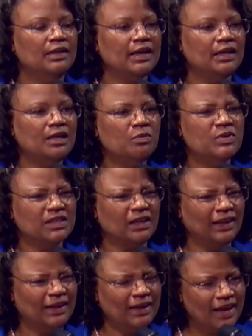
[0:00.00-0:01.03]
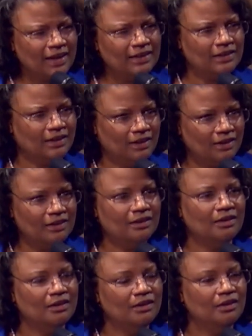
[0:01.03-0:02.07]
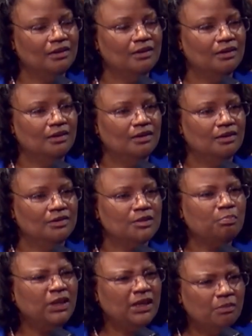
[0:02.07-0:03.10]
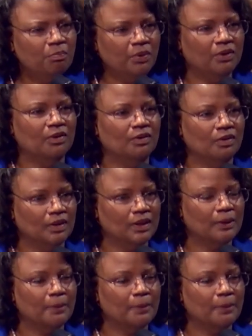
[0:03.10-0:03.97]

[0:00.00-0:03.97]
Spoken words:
that he was connected to people,